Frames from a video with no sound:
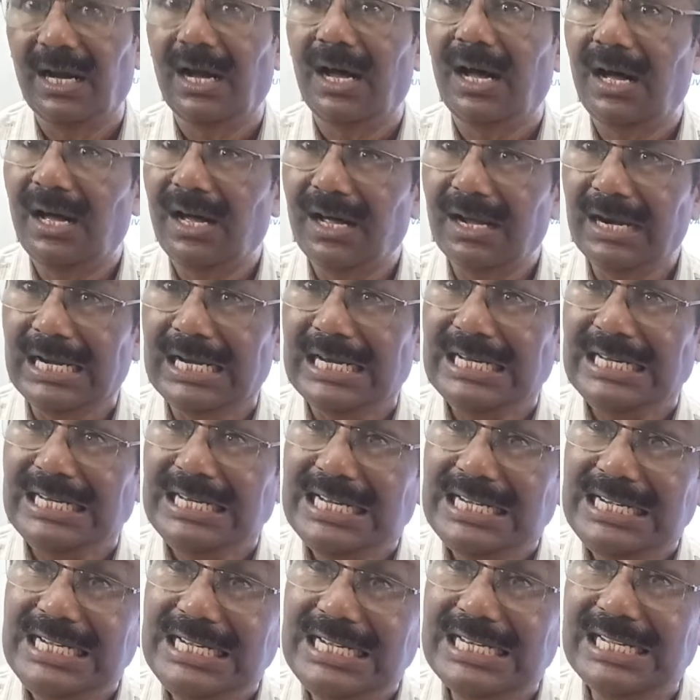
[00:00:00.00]
or
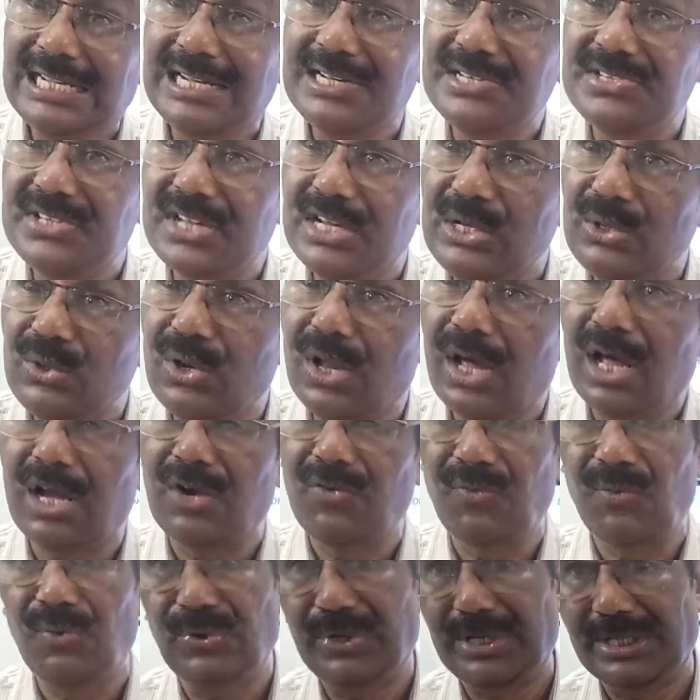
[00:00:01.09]

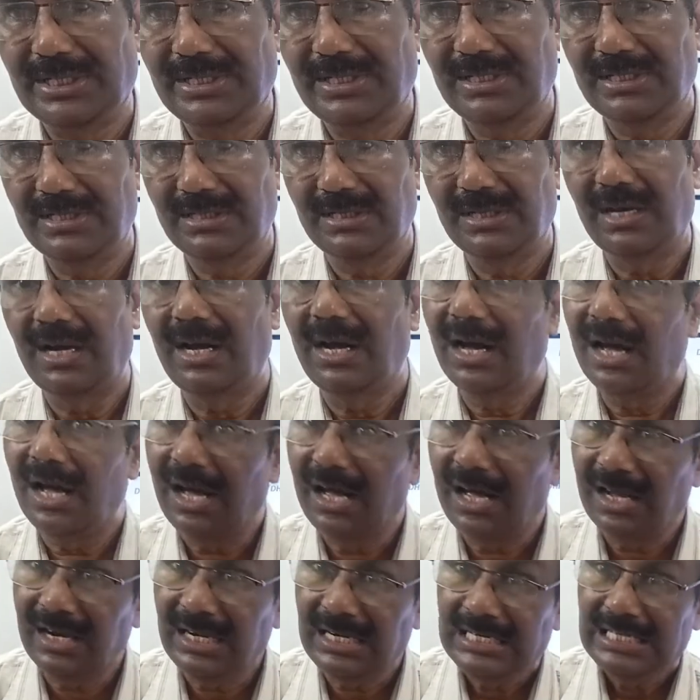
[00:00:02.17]
intercellular fluid,
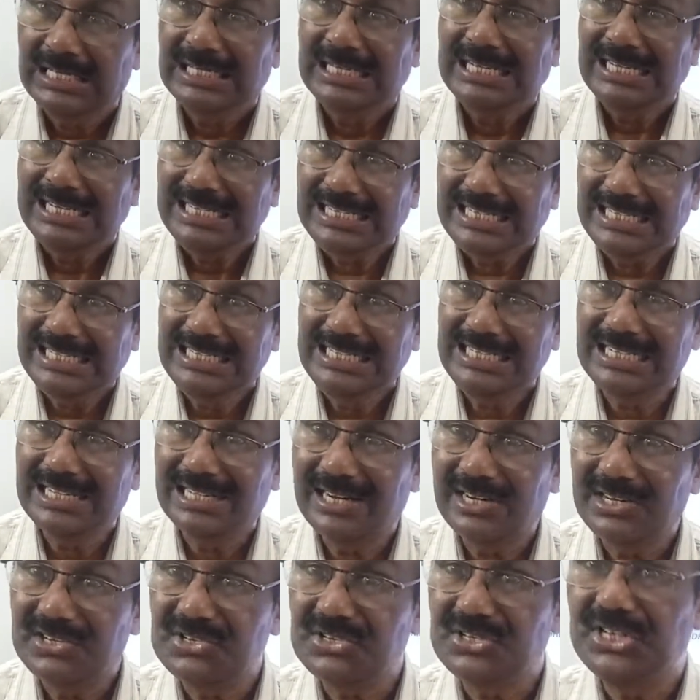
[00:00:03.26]
or
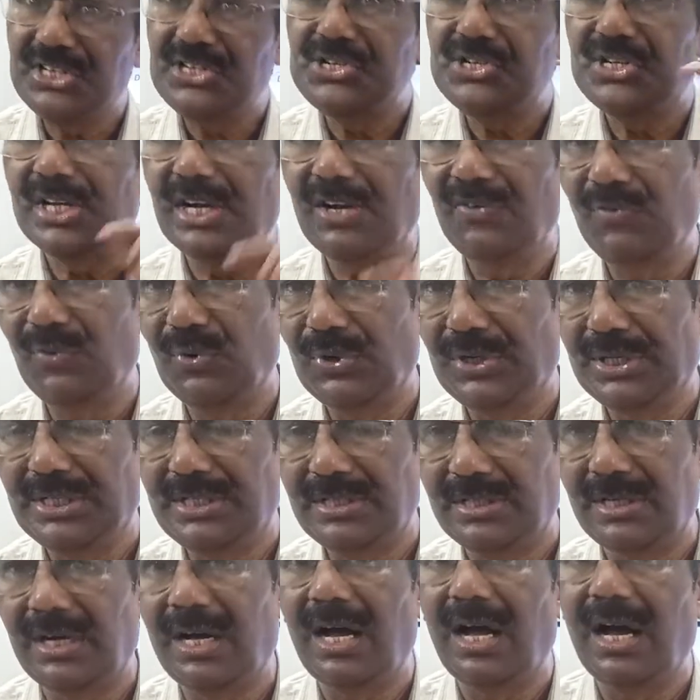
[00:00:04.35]
interstitial fluid,
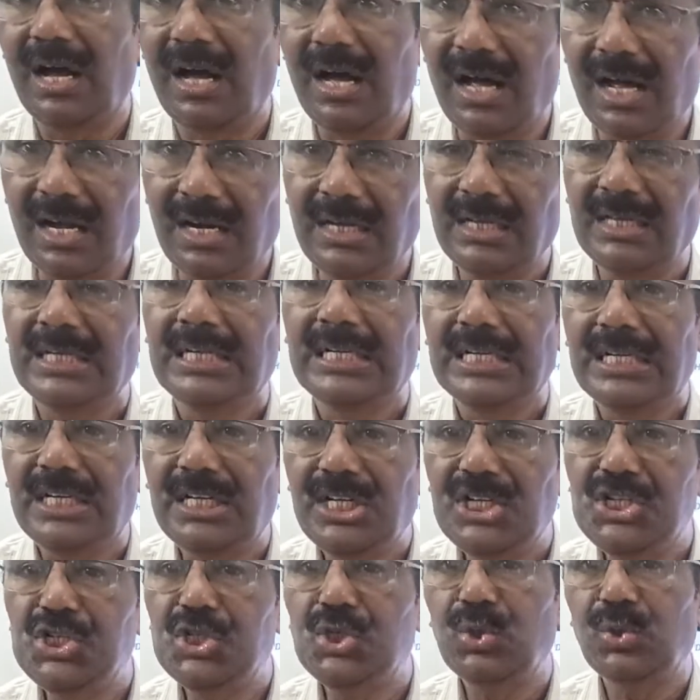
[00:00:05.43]
or
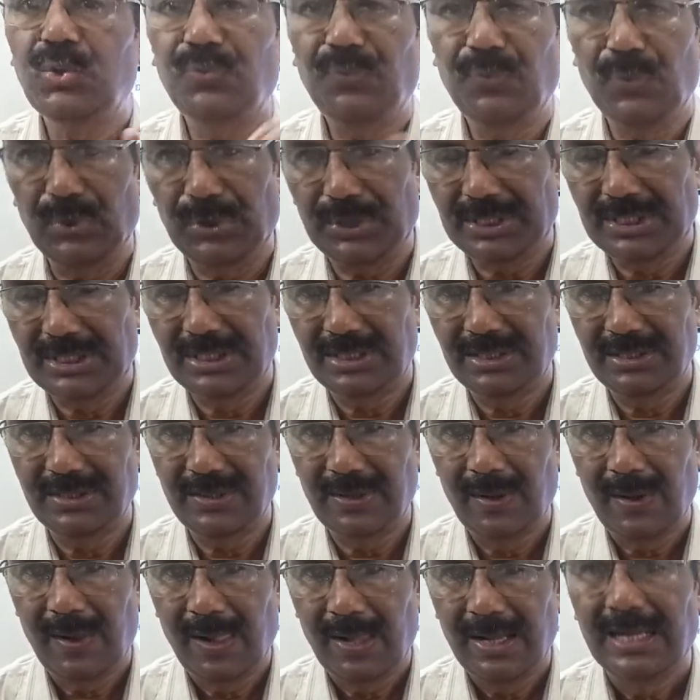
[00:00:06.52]
tissue fluid.
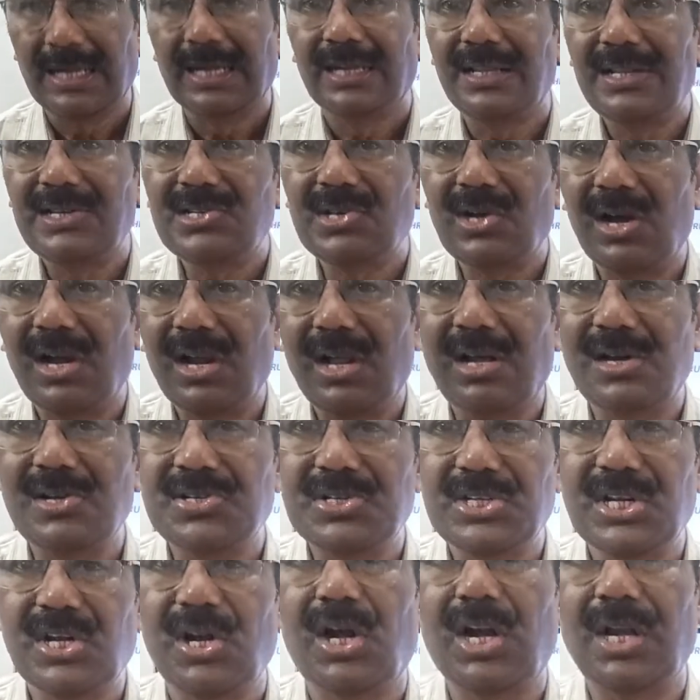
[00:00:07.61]
These all are
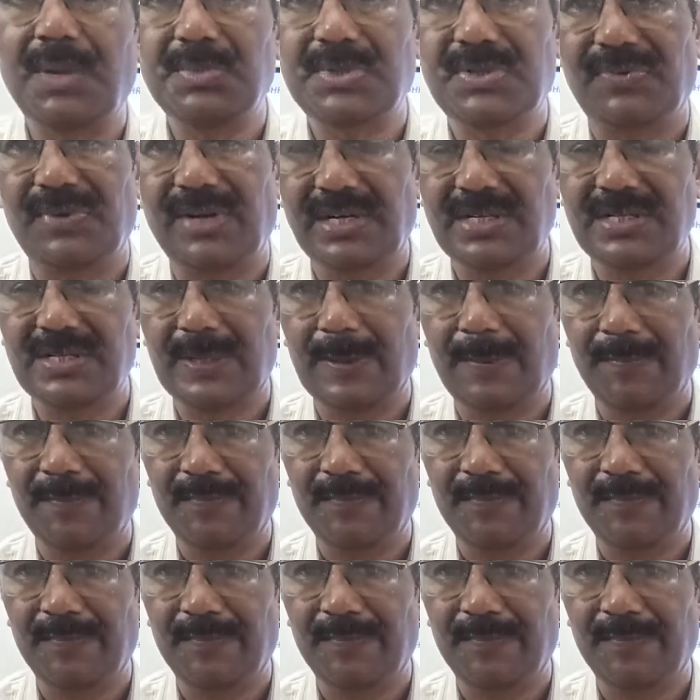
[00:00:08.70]
synonyms, friends.